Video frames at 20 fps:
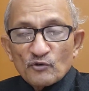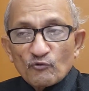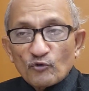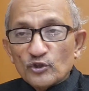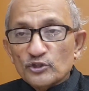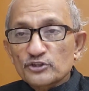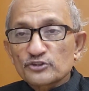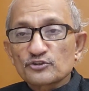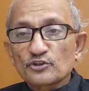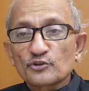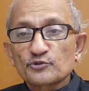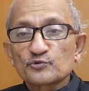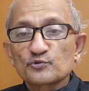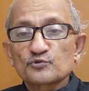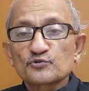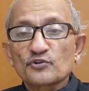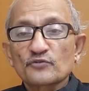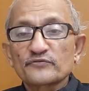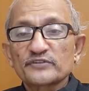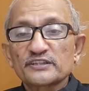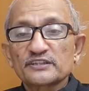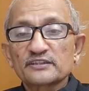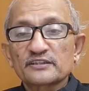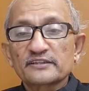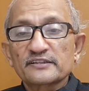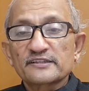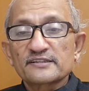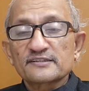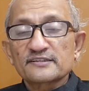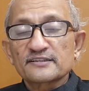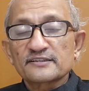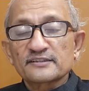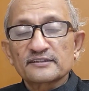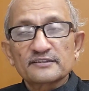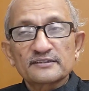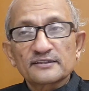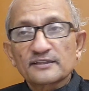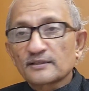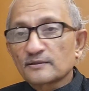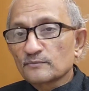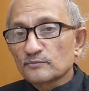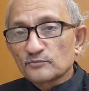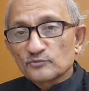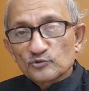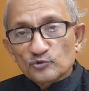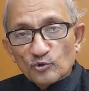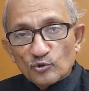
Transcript: What is the use of increasing income?